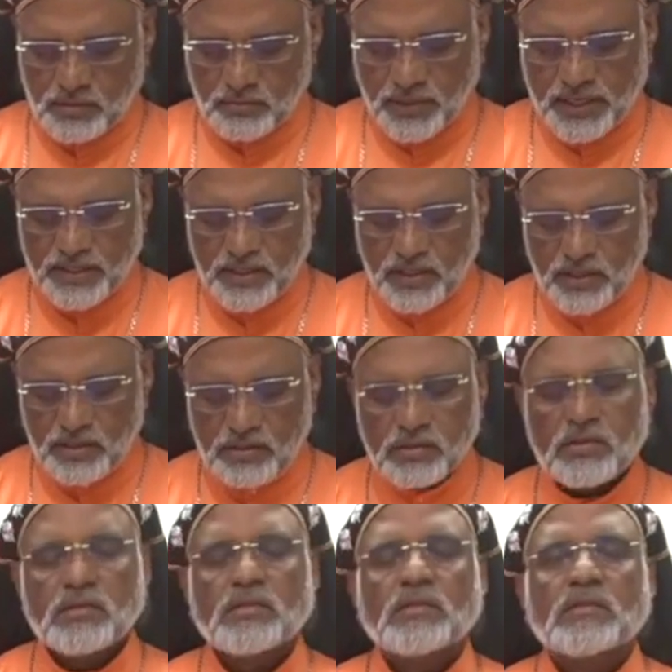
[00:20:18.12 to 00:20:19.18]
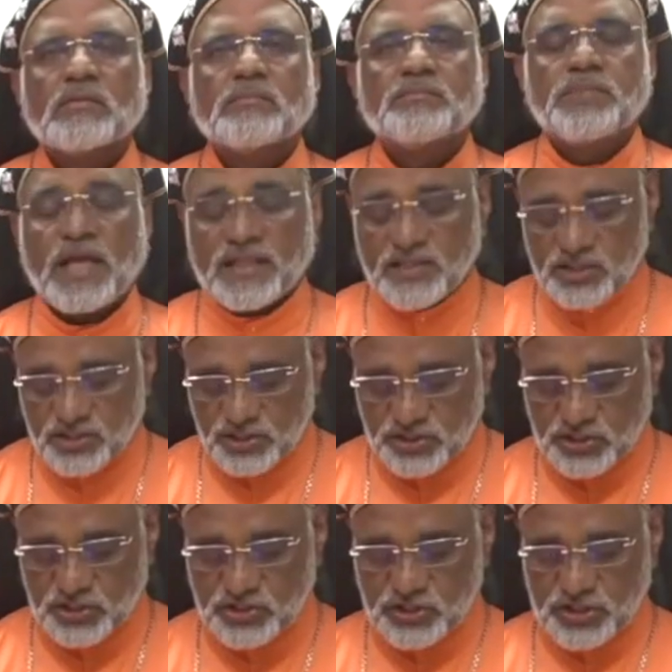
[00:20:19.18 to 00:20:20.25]
My dear brothers
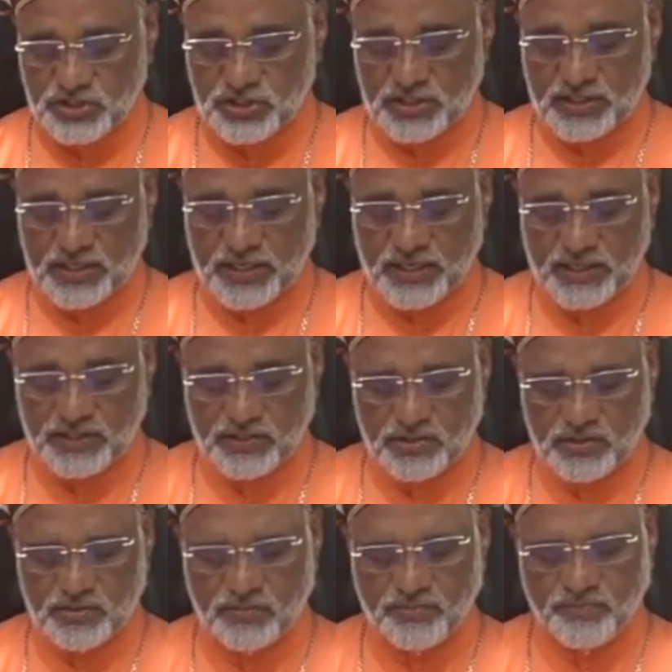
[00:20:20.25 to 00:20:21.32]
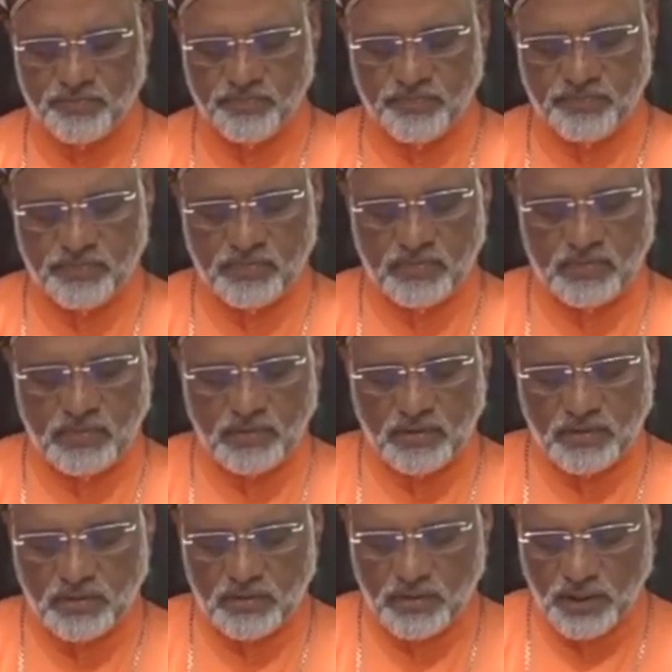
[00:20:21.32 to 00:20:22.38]
and sisters in Christ,
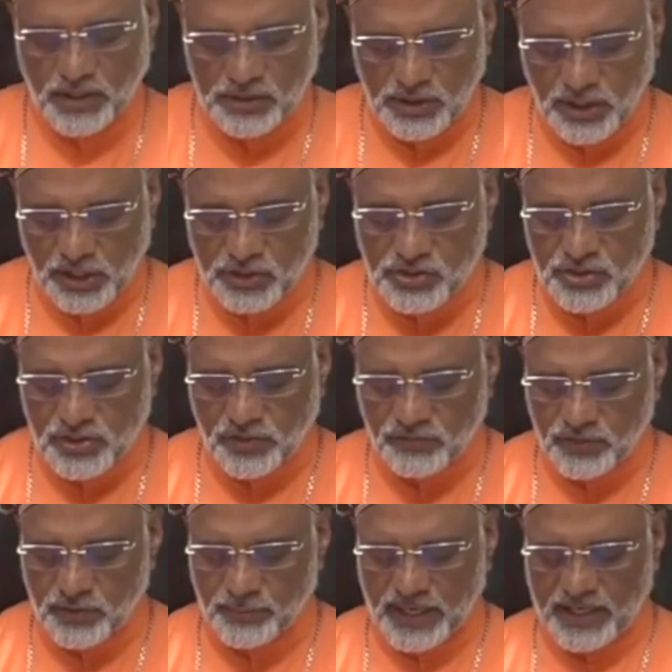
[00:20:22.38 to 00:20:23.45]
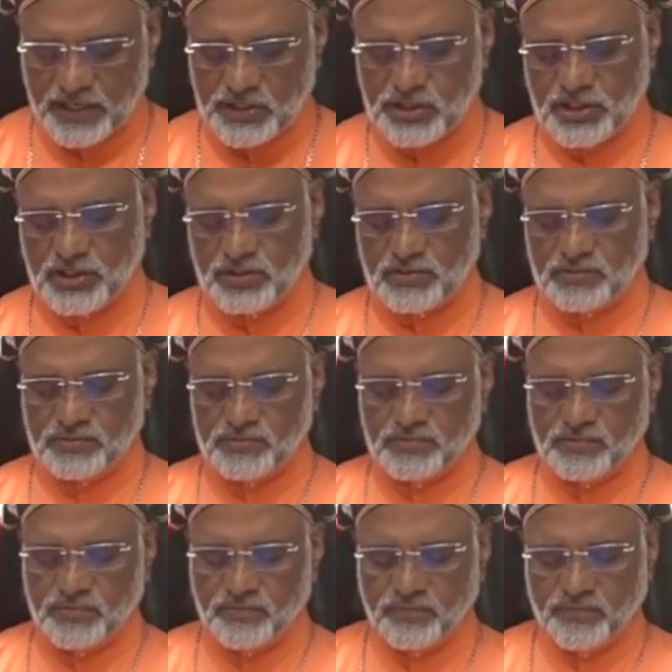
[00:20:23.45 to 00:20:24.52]
in the history of humanity,
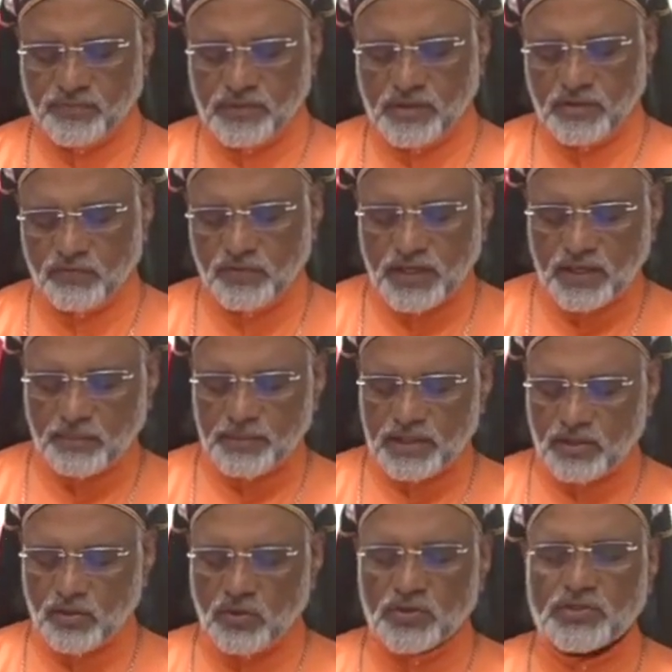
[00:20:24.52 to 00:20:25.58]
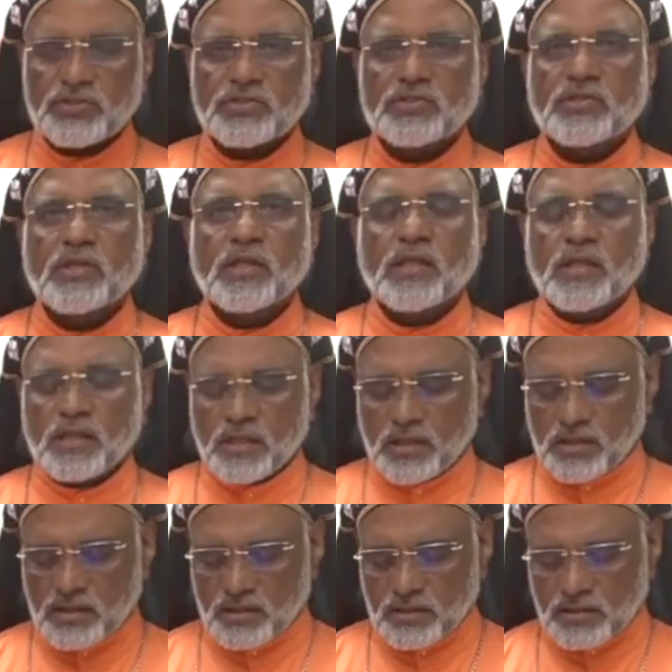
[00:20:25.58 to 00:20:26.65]
we come across
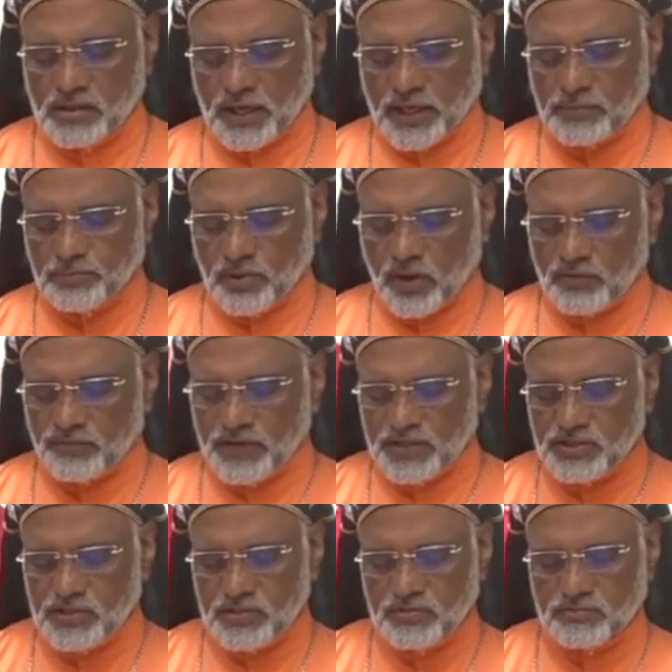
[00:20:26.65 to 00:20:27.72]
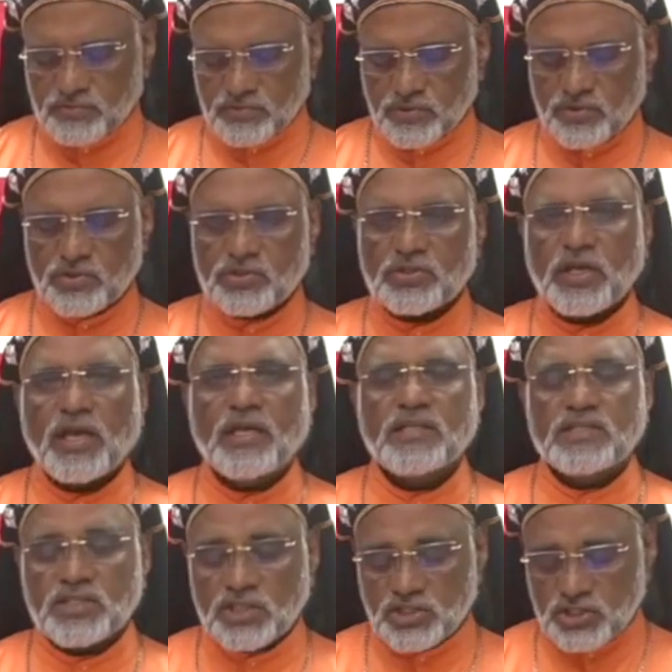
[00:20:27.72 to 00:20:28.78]
great prophets,
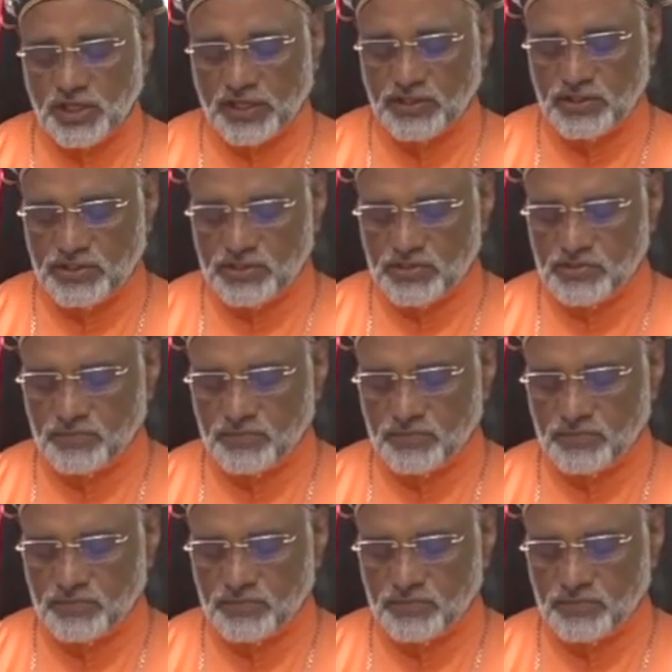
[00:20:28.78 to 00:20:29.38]
saints and sages